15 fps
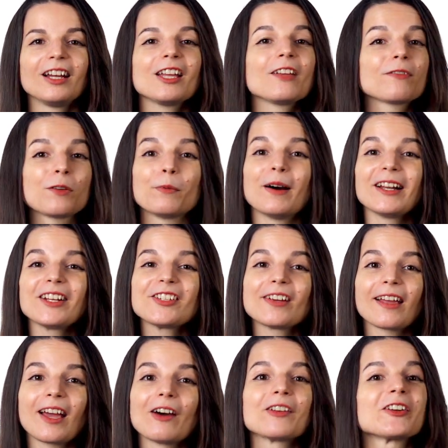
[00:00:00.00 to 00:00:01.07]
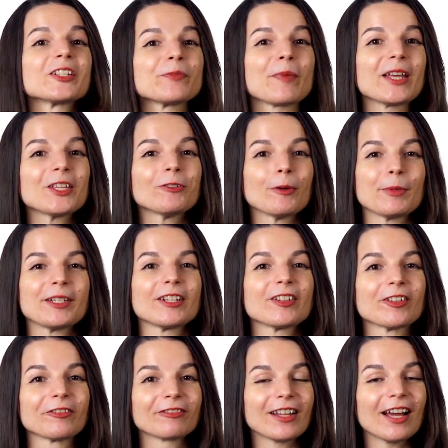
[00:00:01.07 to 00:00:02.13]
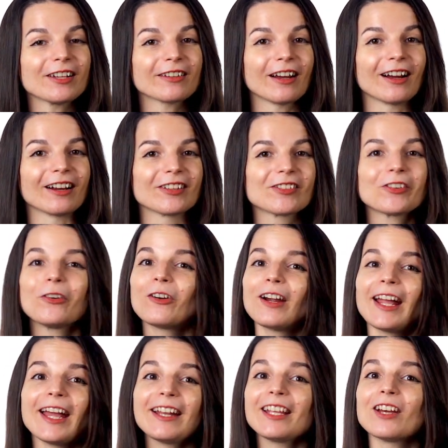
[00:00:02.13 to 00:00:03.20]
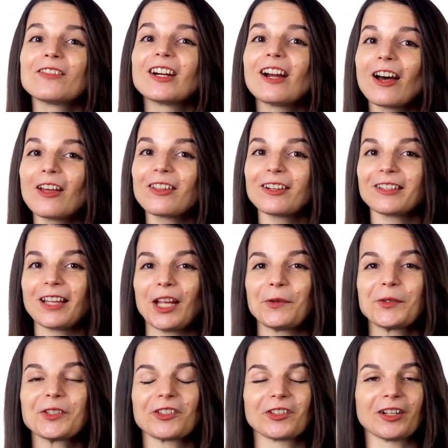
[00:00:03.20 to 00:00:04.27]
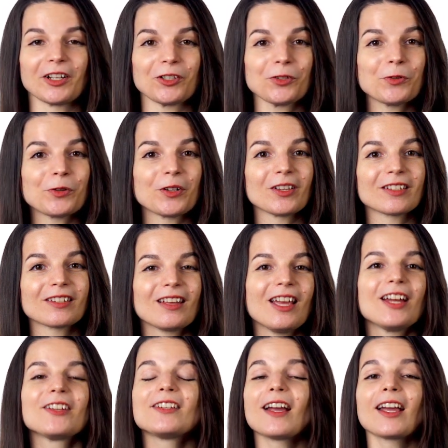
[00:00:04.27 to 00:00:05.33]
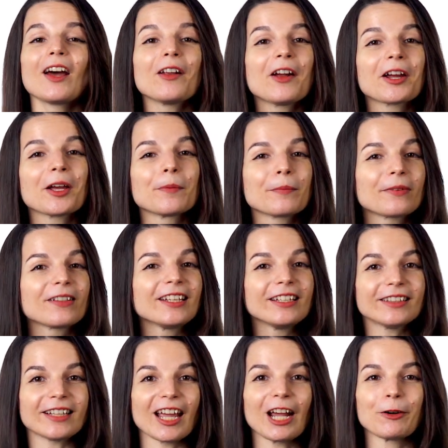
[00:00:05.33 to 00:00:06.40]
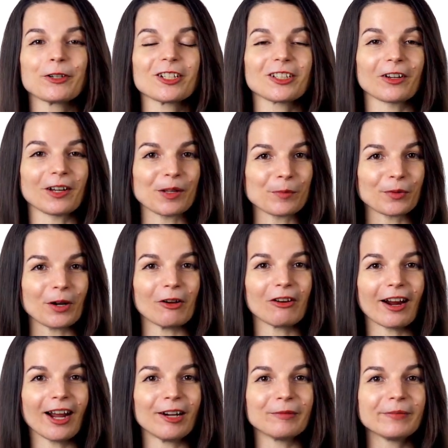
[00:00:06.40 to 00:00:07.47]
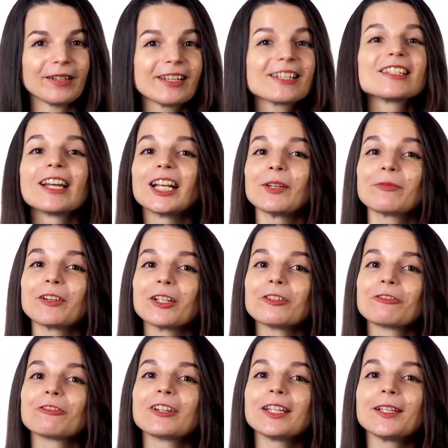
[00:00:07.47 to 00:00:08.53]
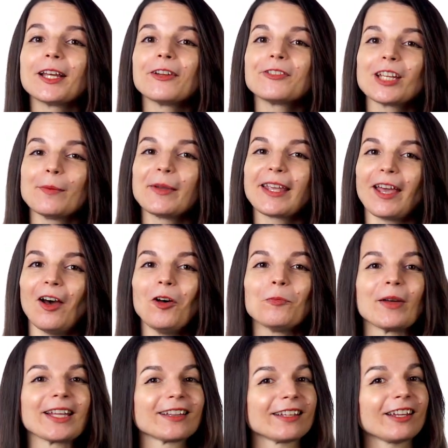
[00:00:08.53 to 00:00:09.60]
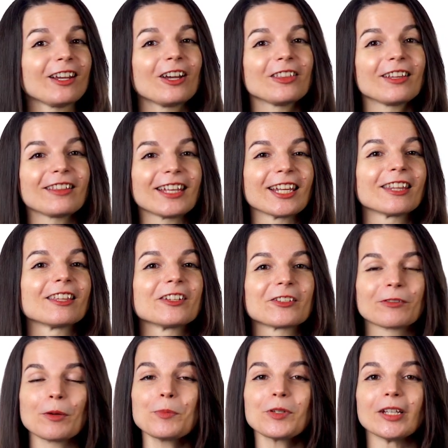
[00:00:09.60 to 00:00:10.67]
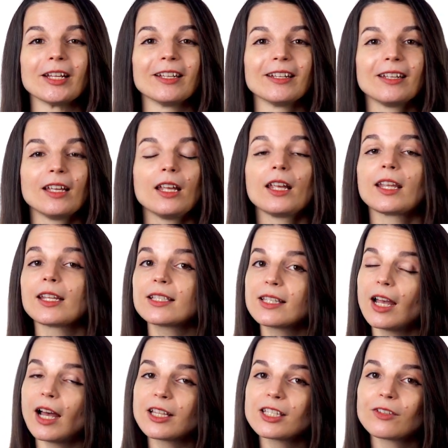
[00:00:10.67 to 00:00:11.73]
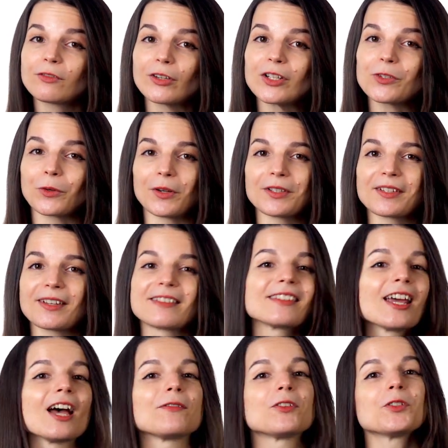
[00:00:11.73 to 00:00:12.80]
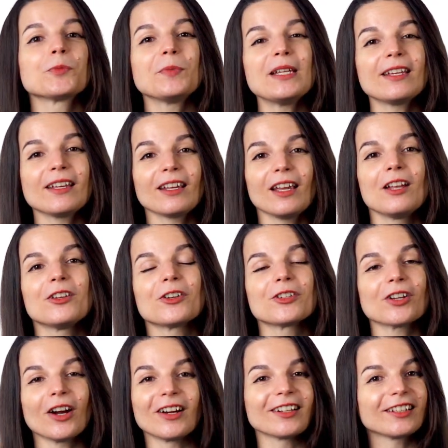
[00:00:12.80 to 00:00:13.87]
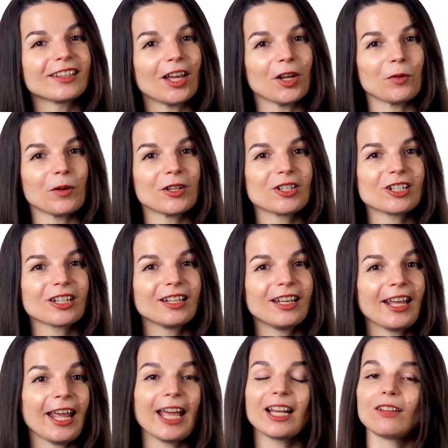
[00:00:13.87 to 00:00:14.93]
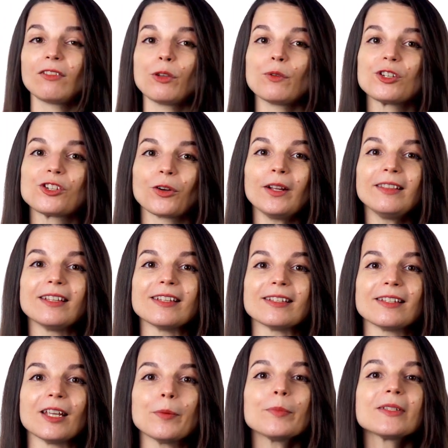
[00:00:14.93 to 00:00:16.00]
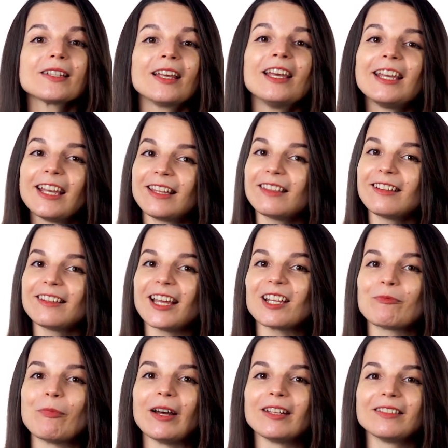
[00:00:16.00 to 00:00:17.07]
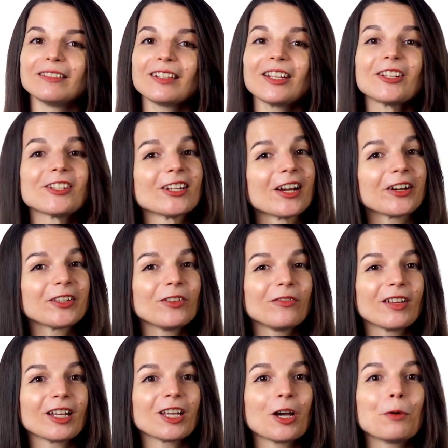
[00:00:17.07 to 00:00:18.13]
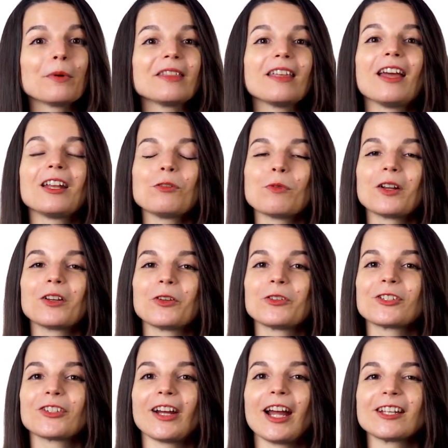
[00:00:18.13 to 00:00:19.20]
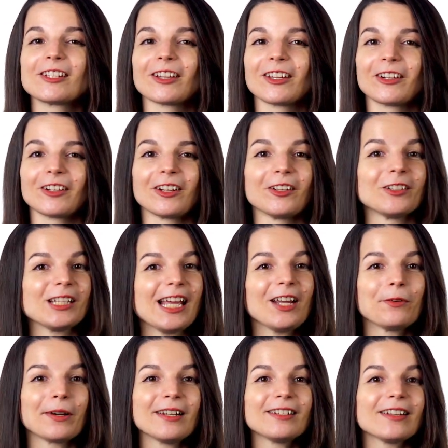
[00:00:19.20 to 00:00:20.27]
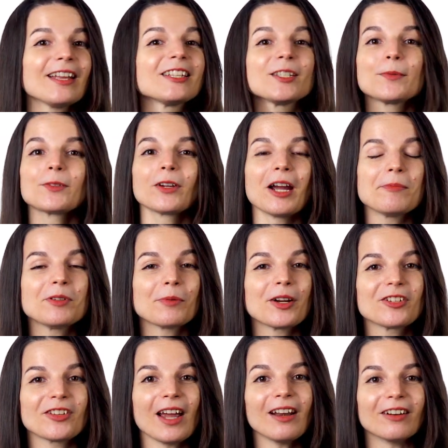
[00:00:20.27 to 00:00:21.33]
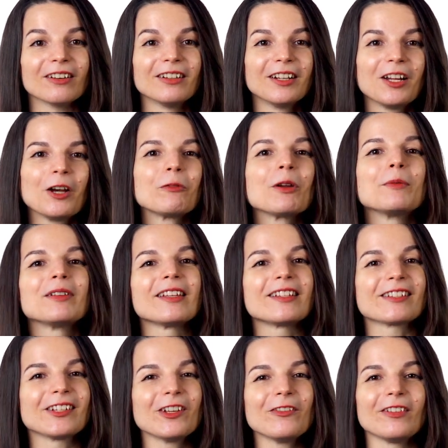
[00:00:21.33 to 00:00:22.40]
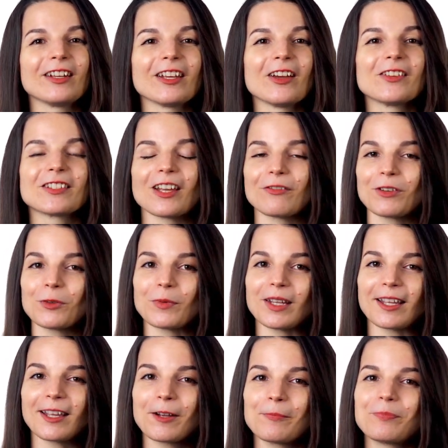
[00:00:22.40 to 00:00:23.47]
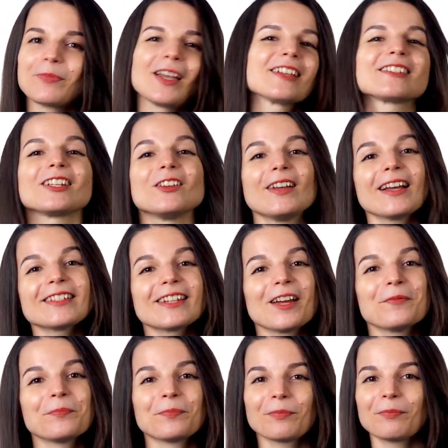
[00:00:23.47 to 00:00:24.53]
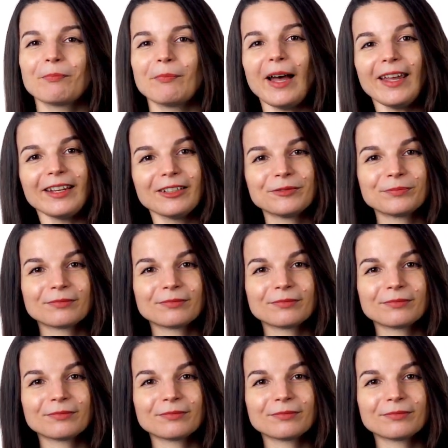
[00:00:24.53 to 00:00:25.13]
If you want to check out our spaced repetition flashcards or any of our other language learning tools, check out our complete language learning program. Sign up for your free lifetime account by clicking on the link in the description. Get tons of resources to have you speaking in your target language. And if you enjoyed these tips, hit the like button, share the video with anyone who's trying to learn a new language, and subscribe to our channel. We release new videos every week. I'll see you next time. Bye!